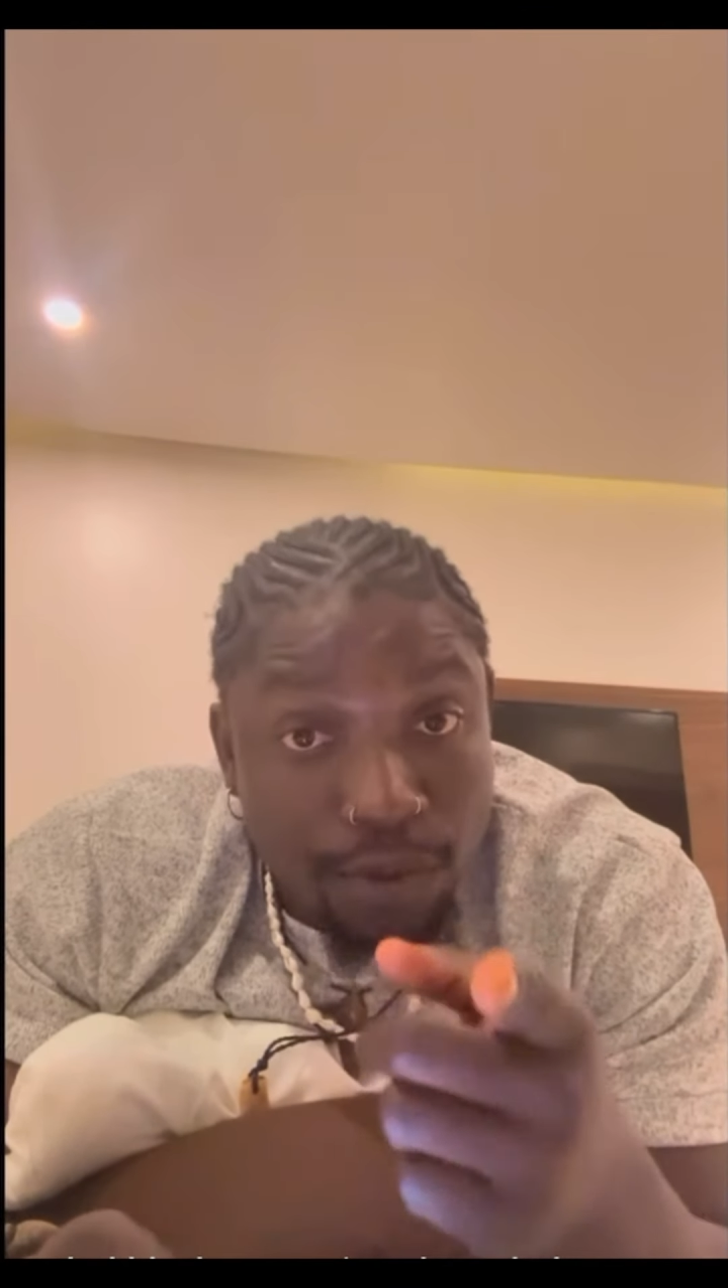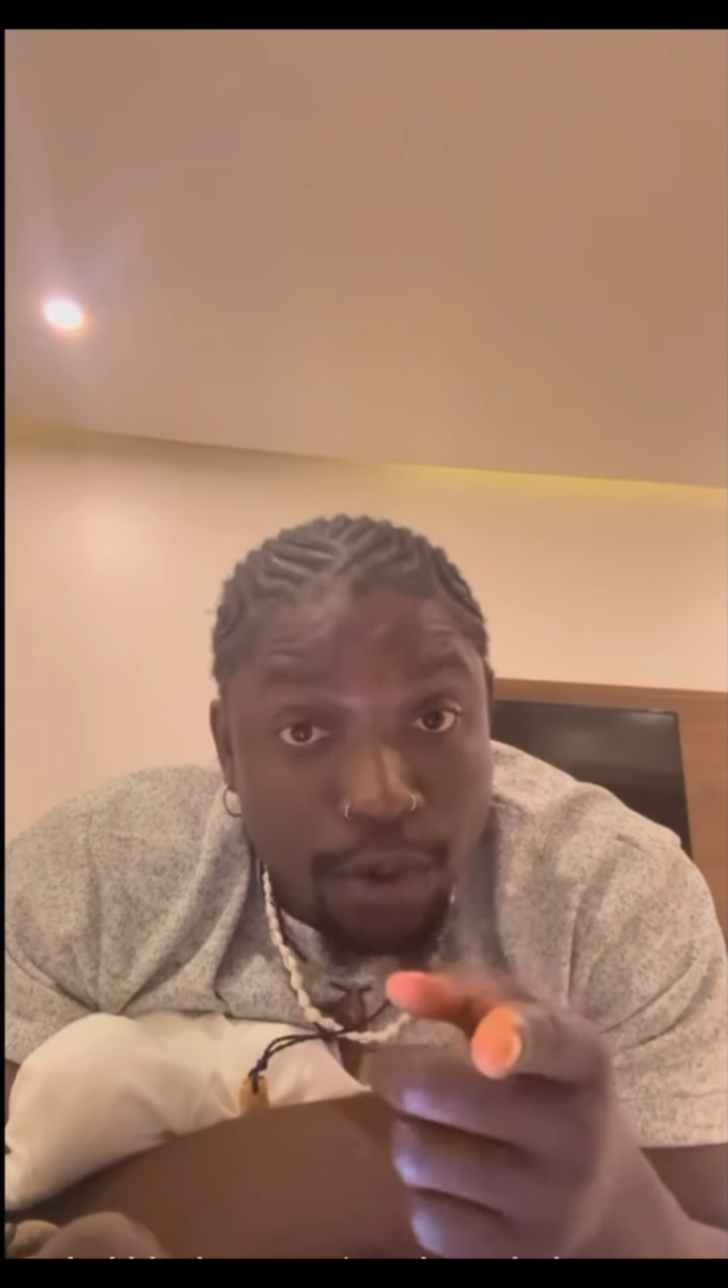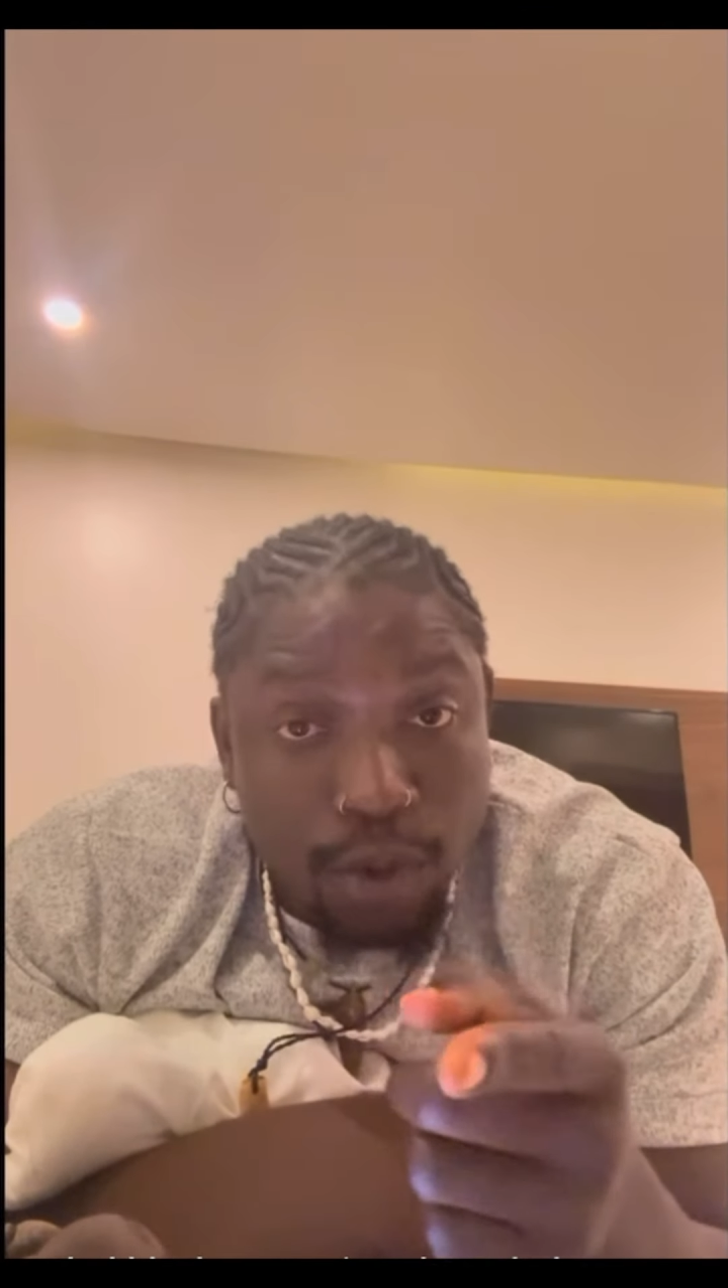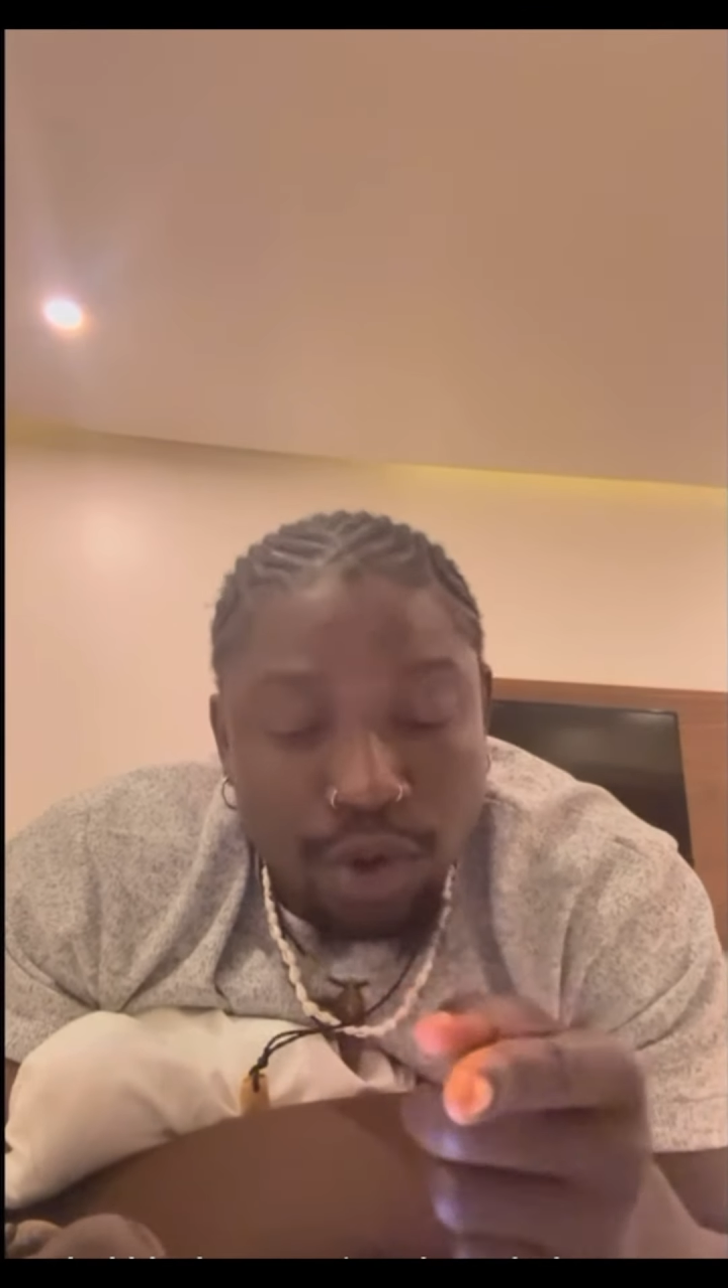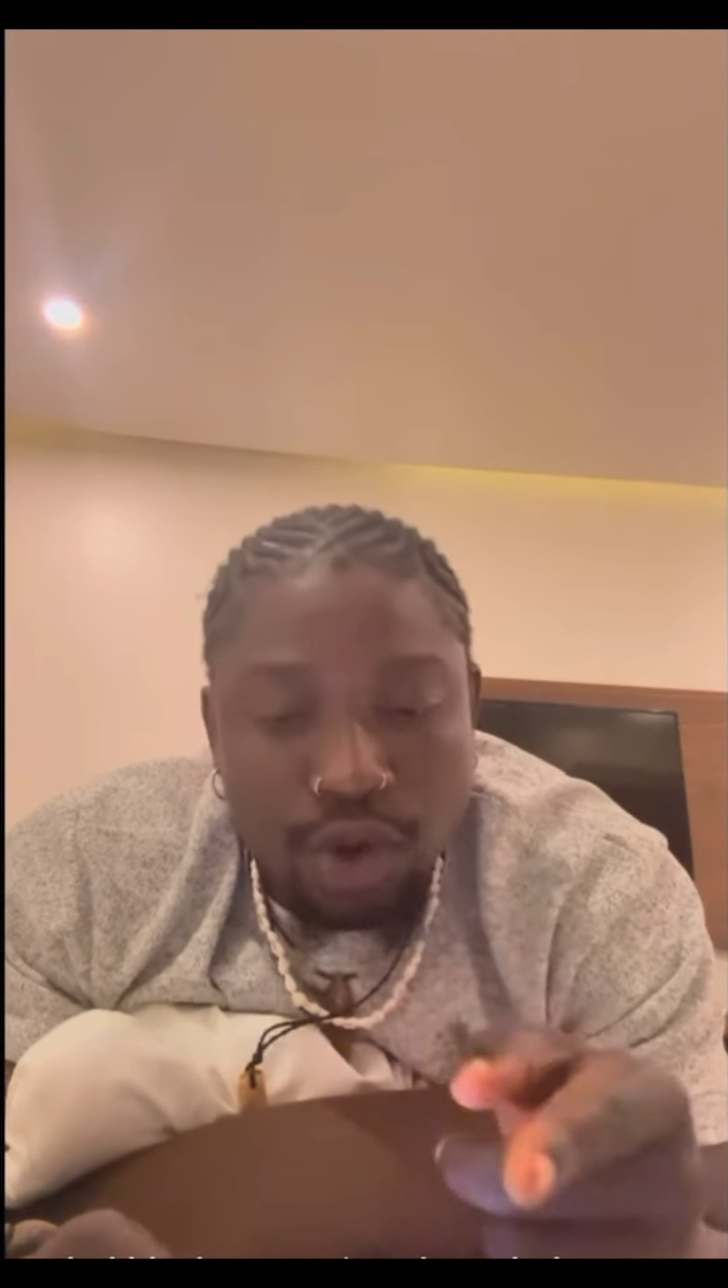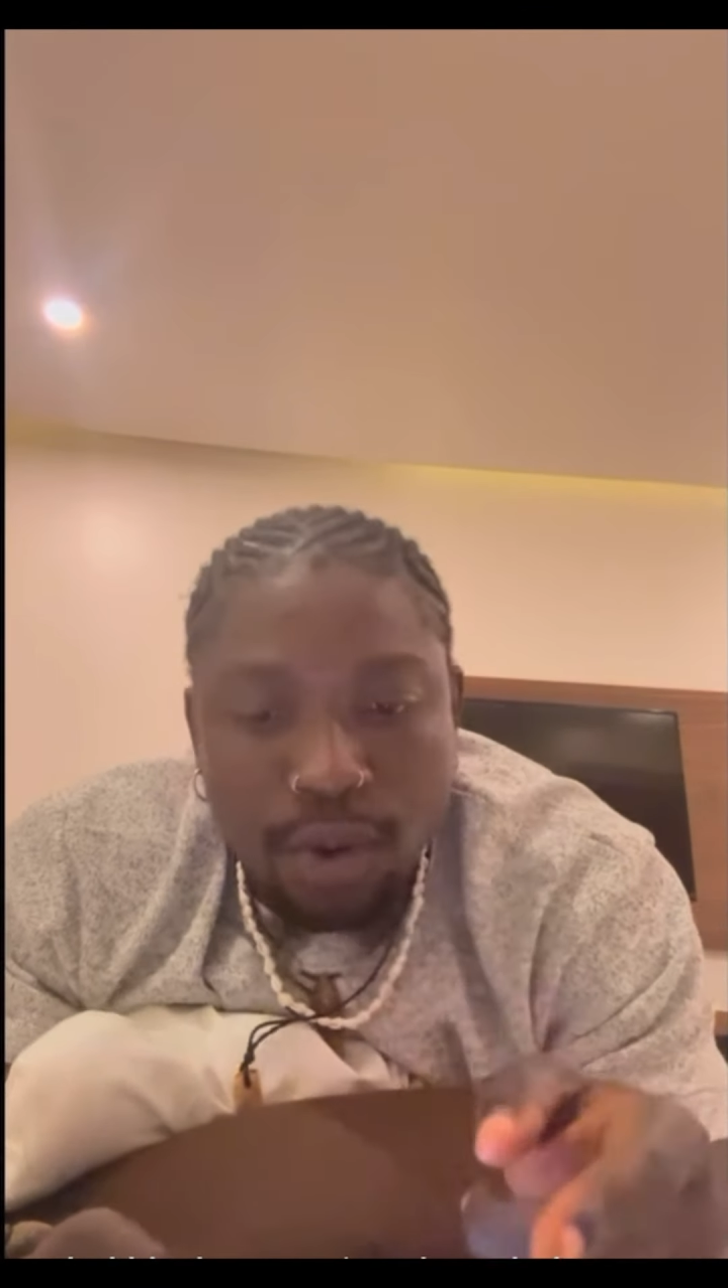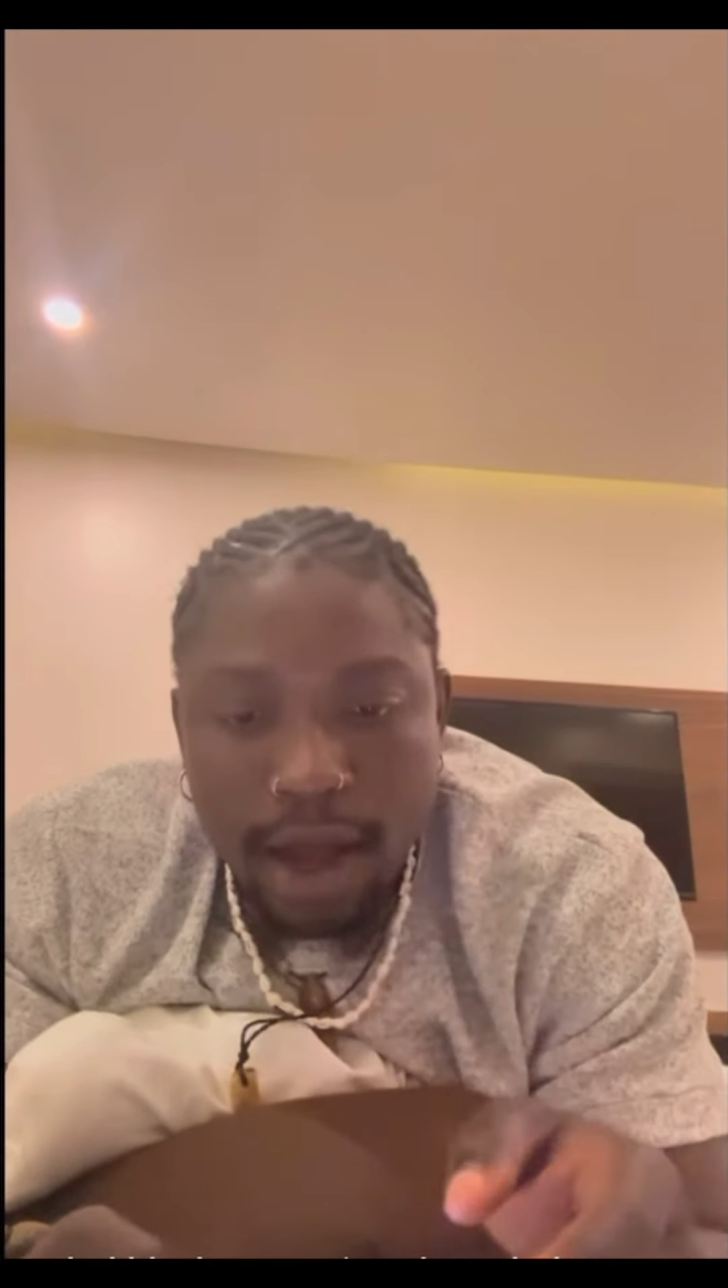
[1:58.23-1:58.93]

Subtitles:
for who you